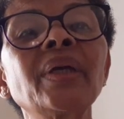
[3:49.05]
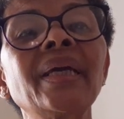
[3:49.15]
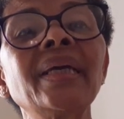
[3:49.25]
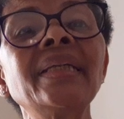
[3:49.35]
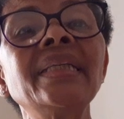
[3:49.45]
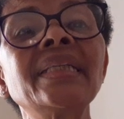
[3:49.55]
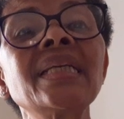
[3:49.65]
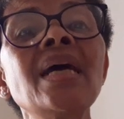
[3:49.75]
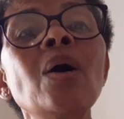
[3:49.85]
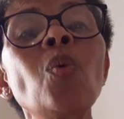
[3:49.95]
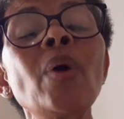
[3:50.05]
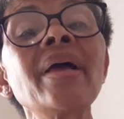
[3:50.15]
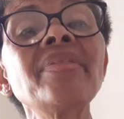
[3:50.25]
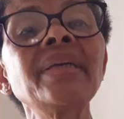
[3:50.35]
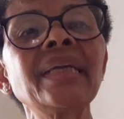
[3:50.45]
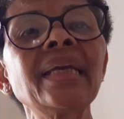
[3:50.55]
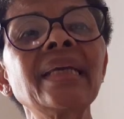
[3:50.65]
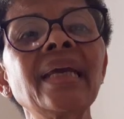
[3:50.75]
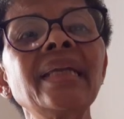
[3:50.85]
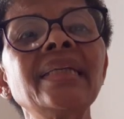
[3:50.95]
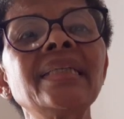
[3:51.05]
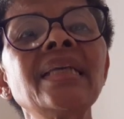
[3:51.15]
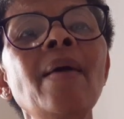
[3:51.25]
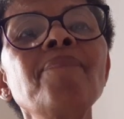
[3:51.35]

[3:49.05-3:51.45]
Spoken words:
get it, where they can get it,